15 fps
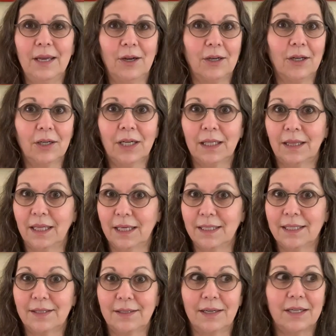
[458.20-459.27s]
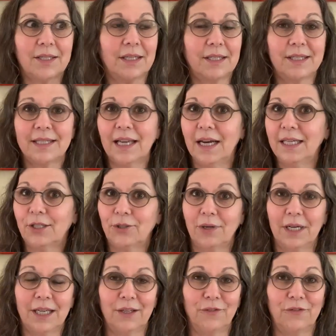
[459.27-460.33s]
here. Look at this. There's a side
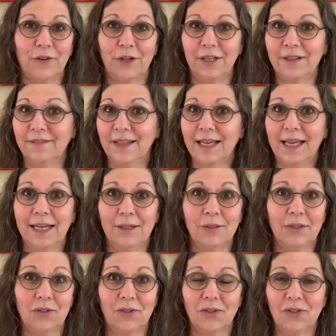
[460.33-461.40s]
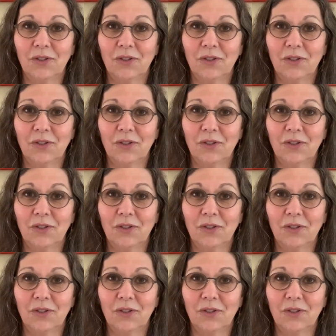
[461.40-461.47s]
truck in front of the house.